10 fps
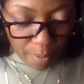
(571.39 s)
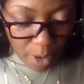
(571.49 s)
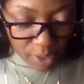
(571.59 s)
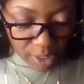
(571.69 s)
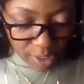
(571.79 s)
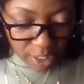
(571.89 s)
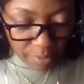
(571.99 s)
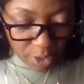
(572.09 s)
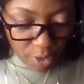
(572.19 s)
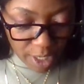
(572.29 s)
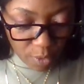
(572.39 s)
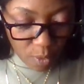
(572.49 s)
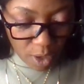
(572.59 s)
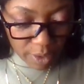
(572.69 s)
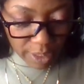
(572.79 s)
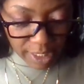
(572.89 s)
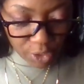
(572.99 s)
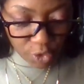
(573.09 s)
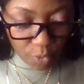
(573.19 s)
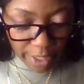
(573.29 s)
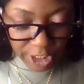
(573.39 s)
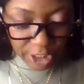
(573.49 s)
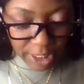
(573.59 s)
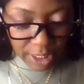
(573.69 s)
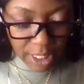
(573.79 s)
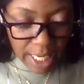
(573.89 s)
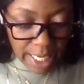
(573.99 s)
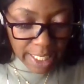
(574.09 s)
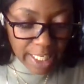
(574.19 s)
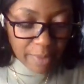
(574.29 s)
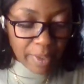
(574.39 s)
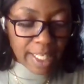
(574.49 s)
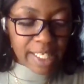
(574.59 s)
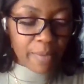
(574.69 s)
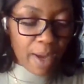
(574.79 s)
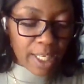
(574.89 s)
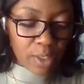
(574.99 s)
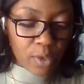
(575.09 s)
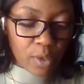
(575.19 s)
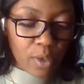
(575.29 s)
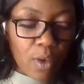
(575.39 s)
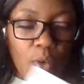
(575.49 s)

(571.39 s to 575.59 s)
person is going to be trying to work on the situation. It could be that somebody's